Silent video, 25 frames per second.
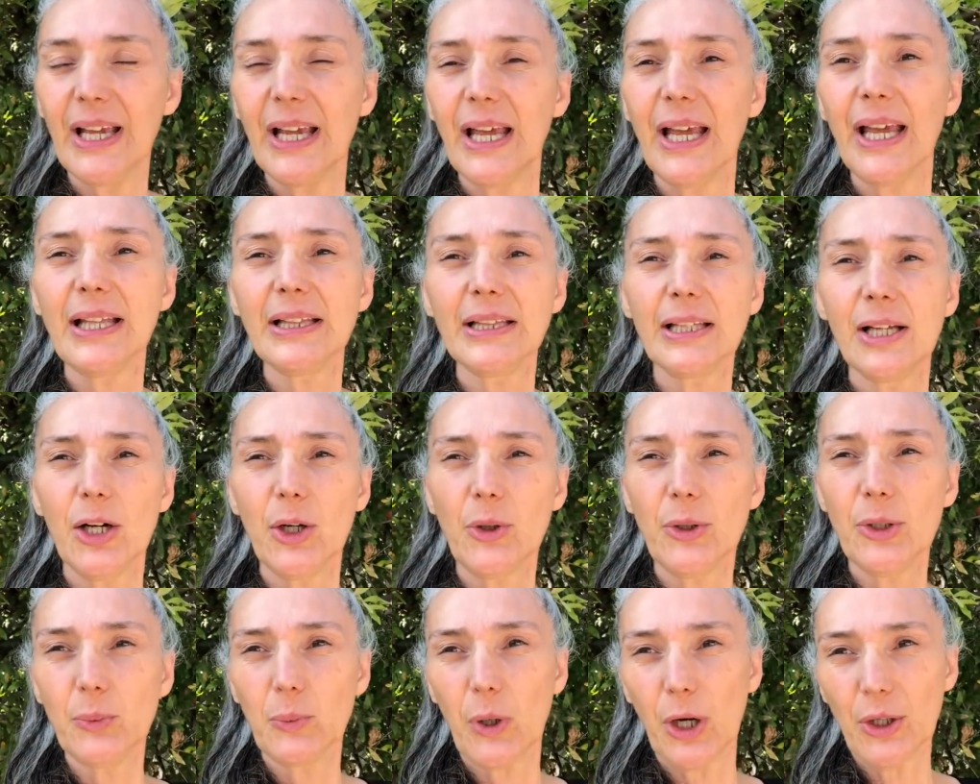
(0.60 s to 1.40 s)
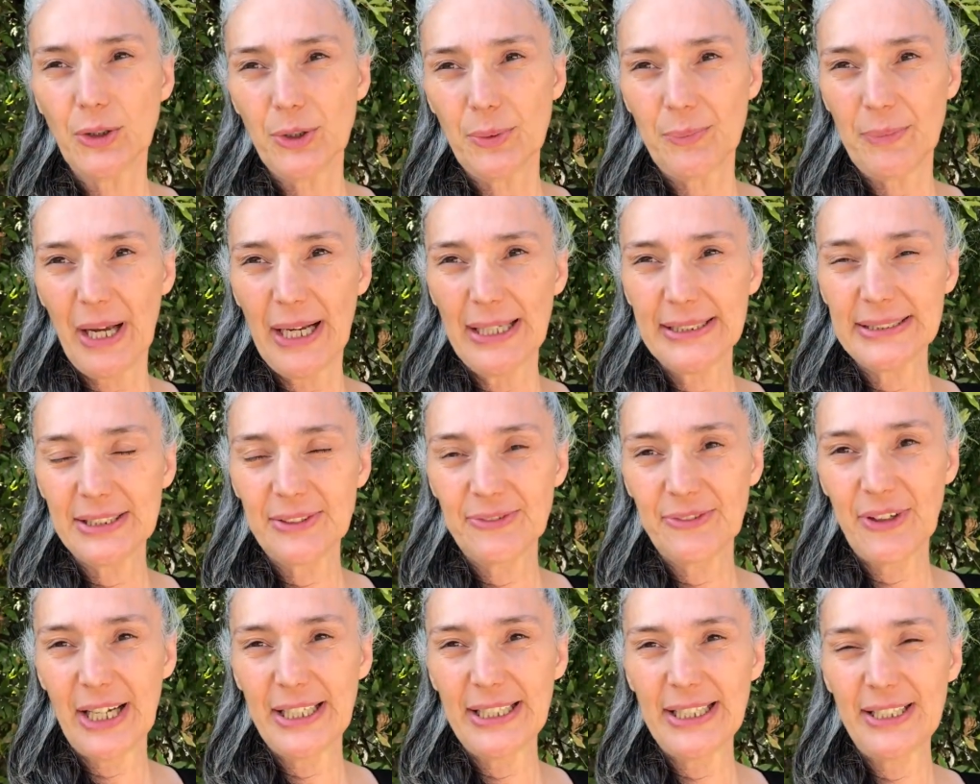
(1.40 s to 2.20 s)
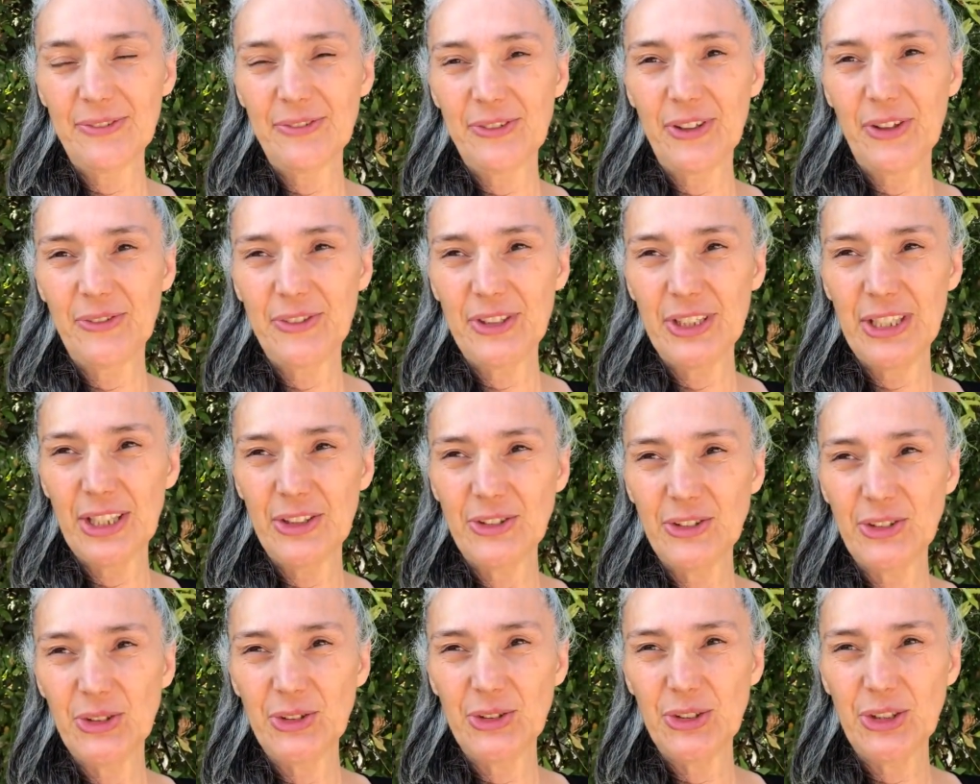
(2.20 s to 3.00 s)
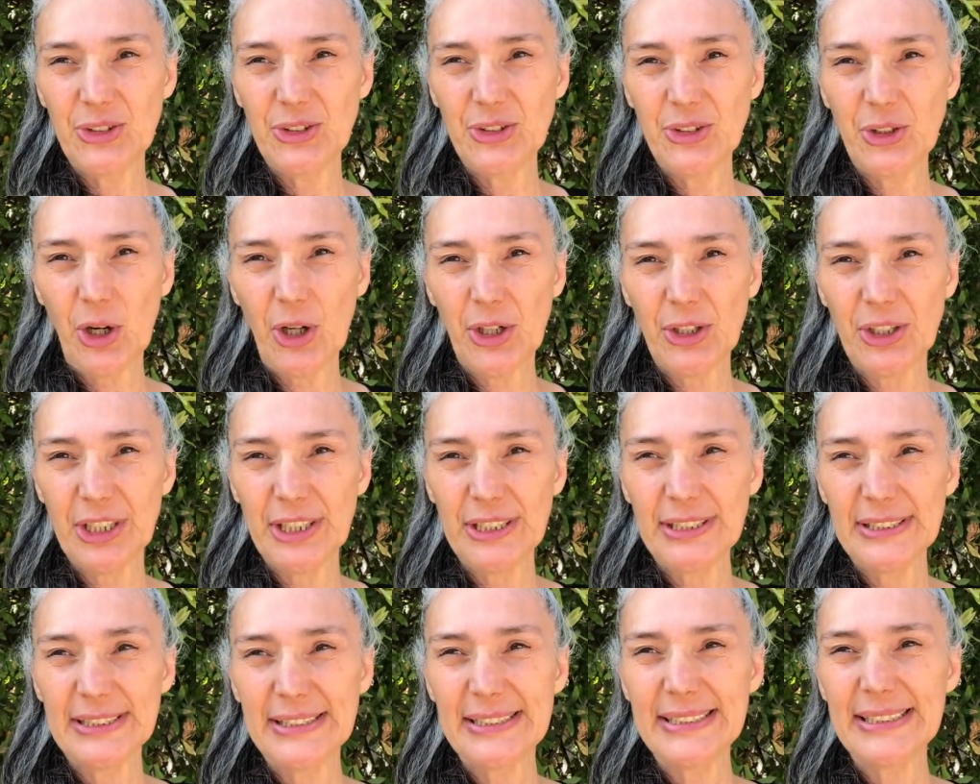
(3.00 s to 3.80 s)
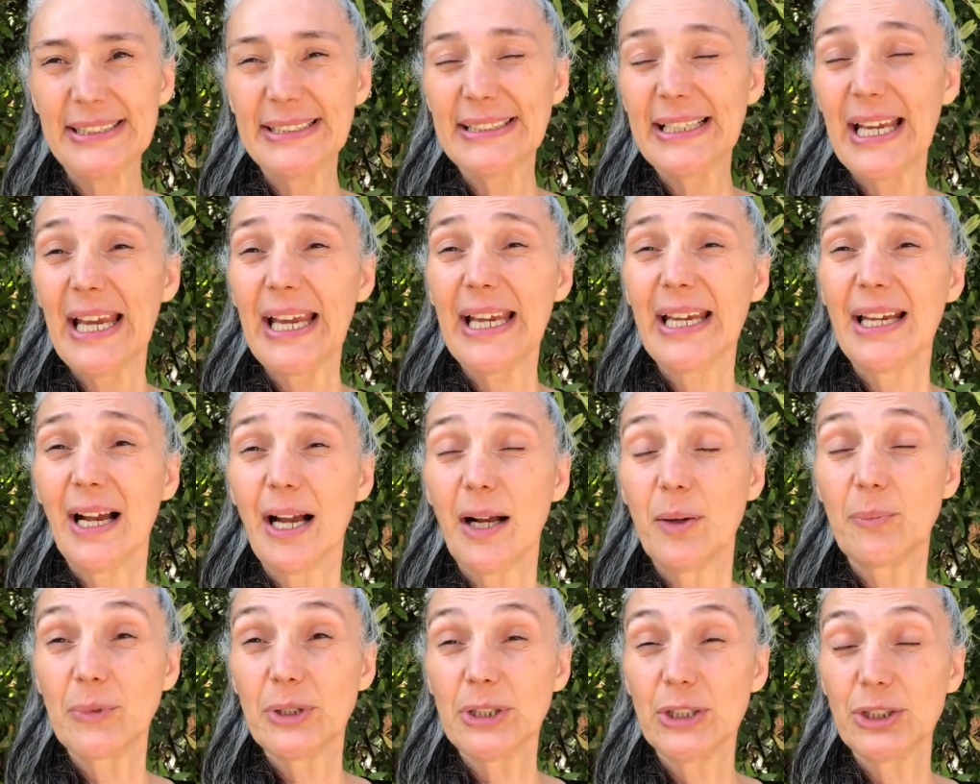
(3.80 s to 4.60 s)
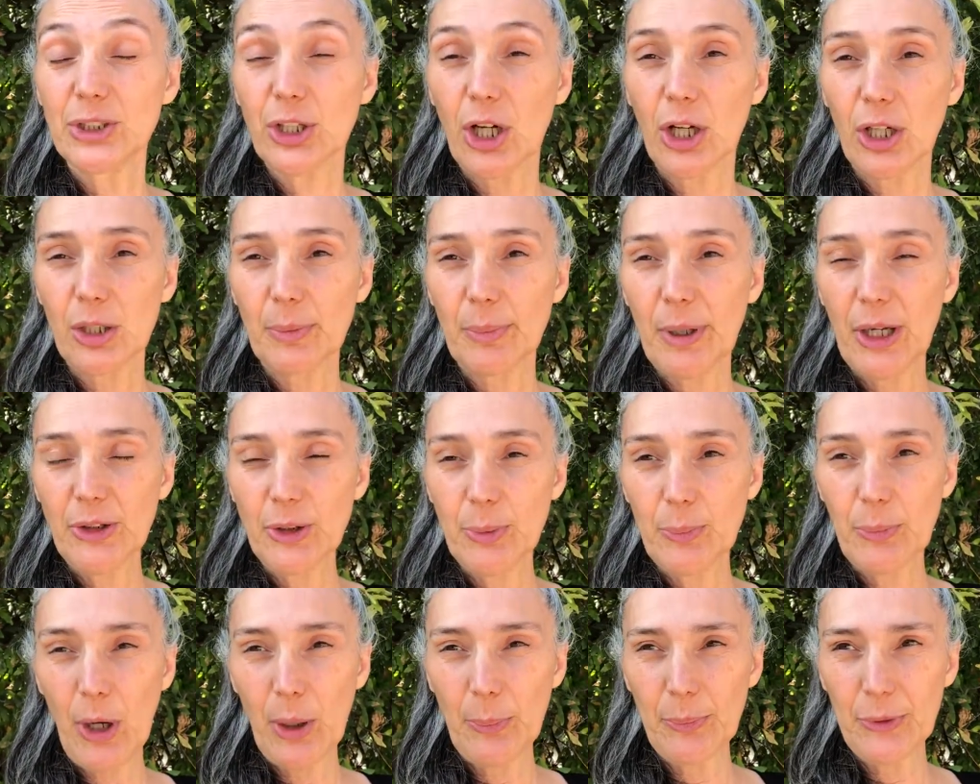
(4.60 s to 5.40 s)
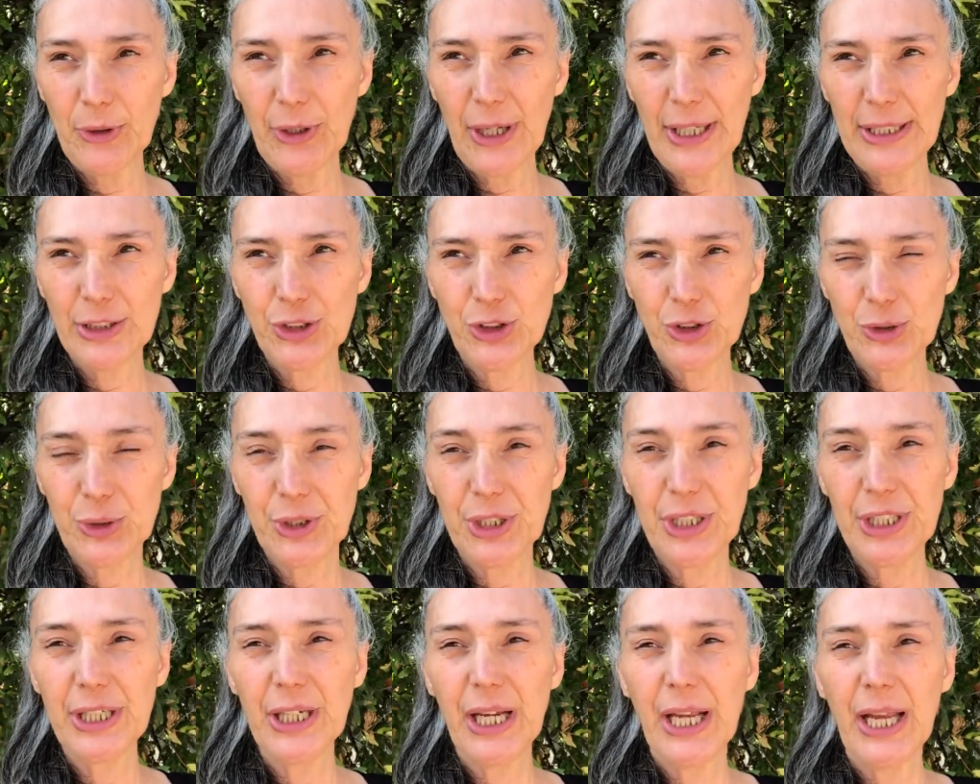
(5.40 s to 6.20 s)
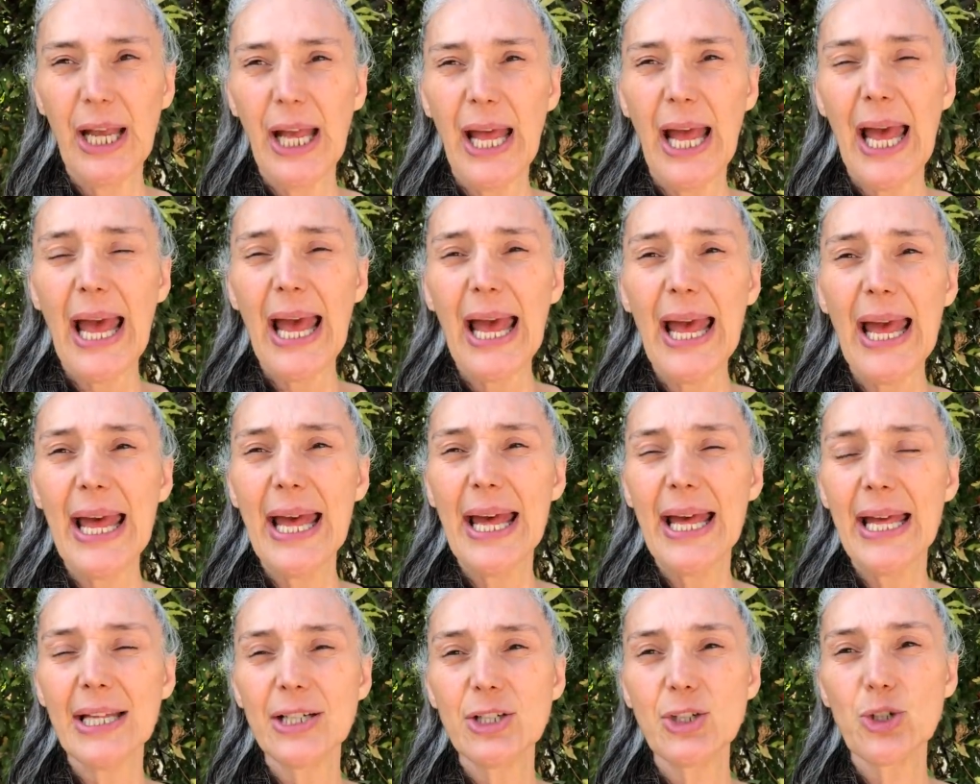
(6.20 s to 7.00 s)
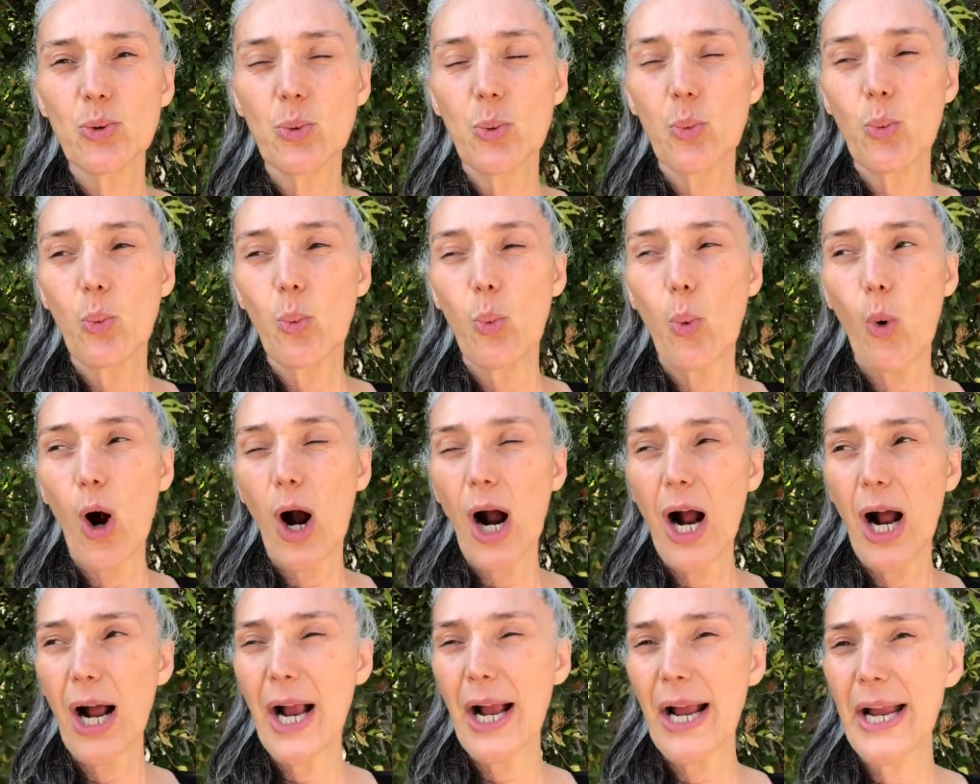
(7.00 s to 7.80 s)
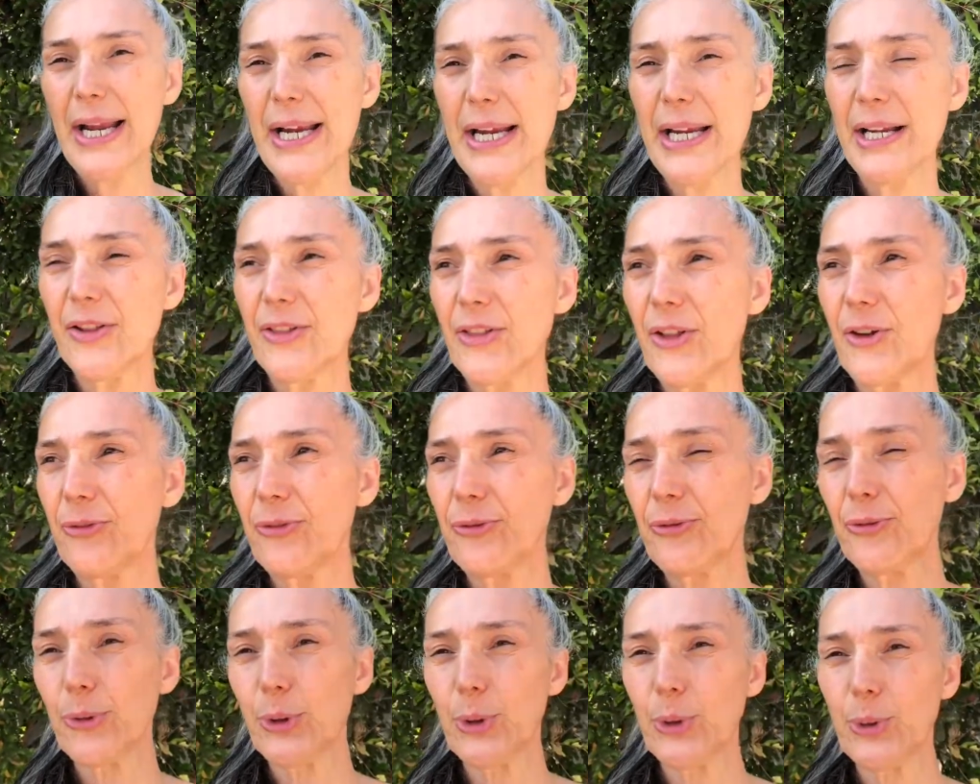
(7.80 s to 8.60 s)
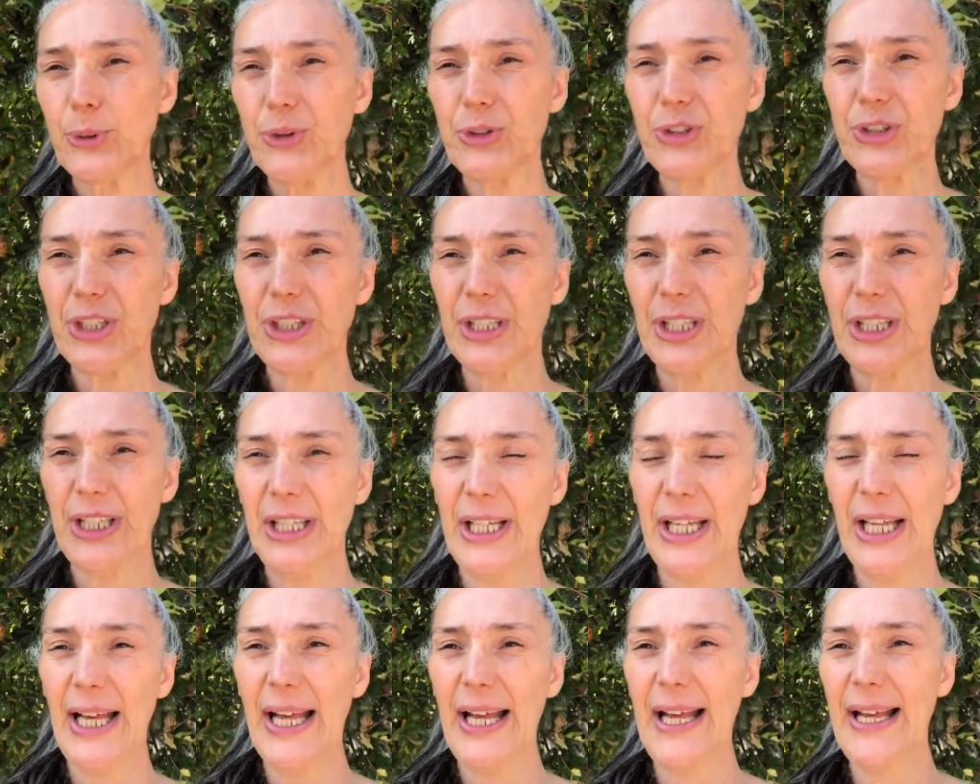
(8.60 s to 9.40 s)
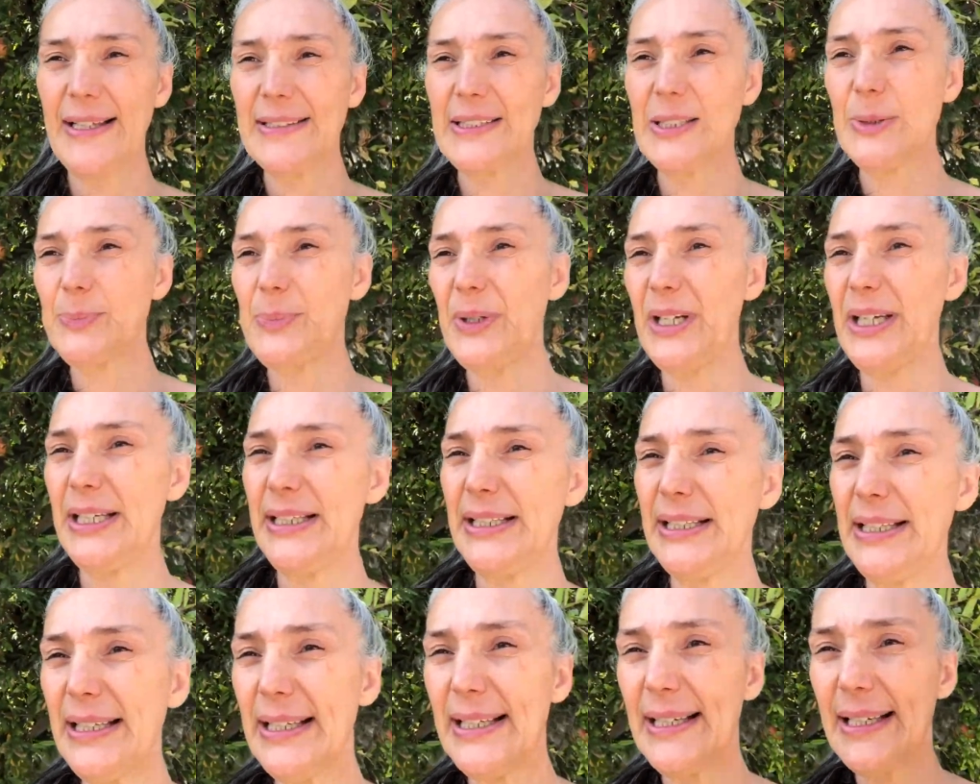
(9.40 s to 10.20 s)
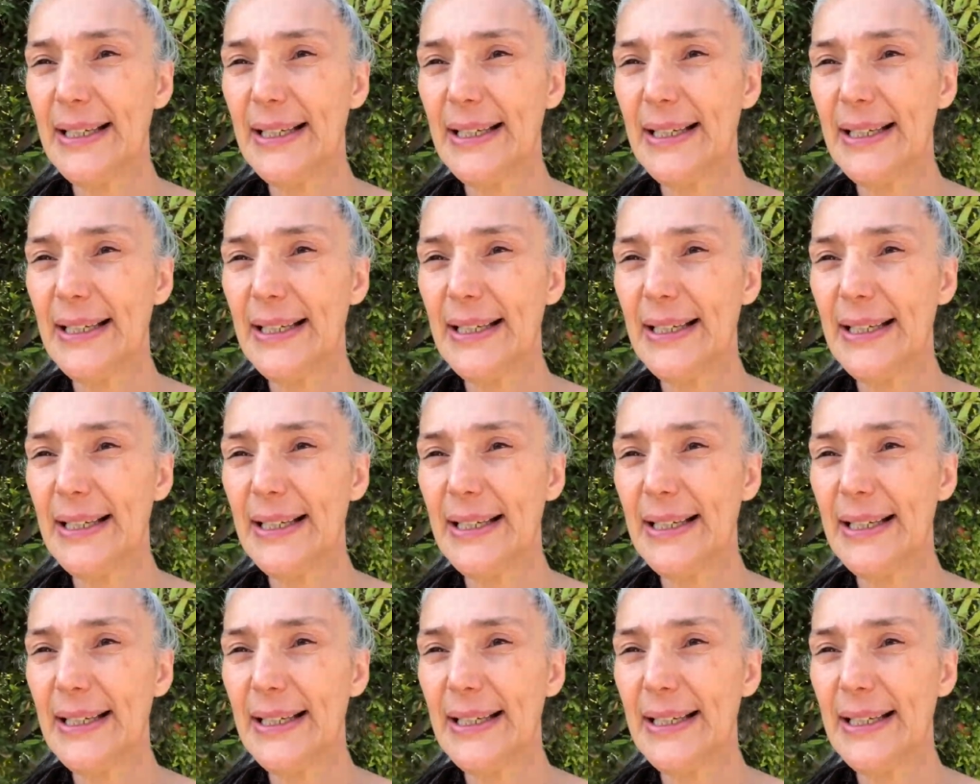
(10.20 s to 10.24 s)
Hello and welcome back to Fighting 50 and Susie's Garden. Today I'm going to talk about the pomegranate tree and why the fruit has been